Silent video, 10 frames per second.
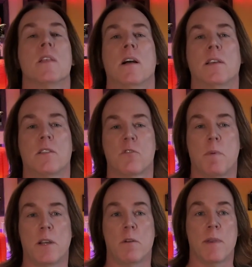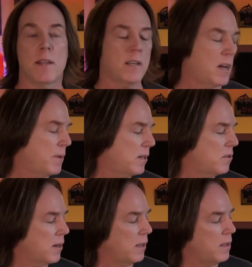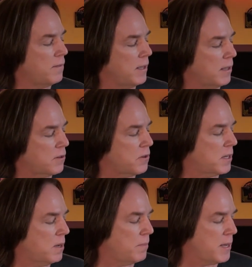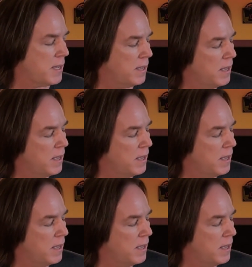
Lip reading: I like the Spider-Man comics, and I love the Electric Company.